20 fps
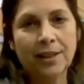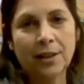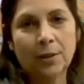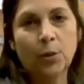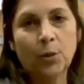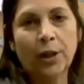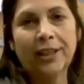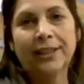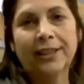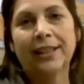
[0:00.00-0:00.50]
they'll
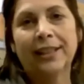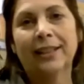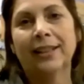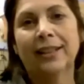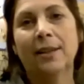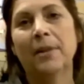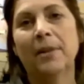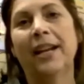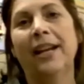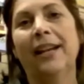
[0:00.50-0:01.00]
bring the
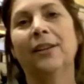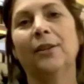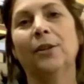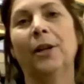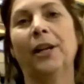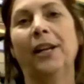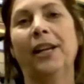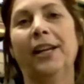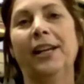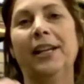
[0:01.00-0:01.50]

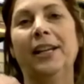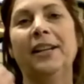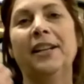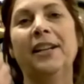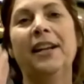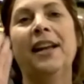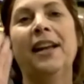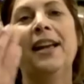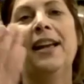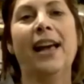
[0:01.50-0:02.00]
eliminator in,
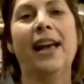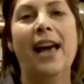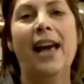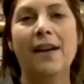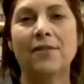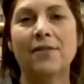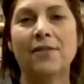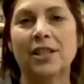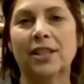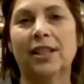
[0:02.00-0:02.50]

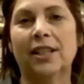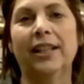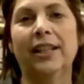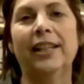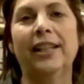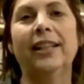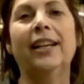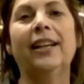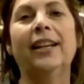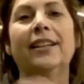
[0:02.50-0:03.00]
have us
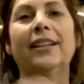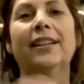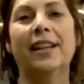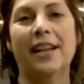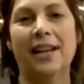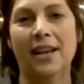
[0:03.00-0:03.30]
clean it,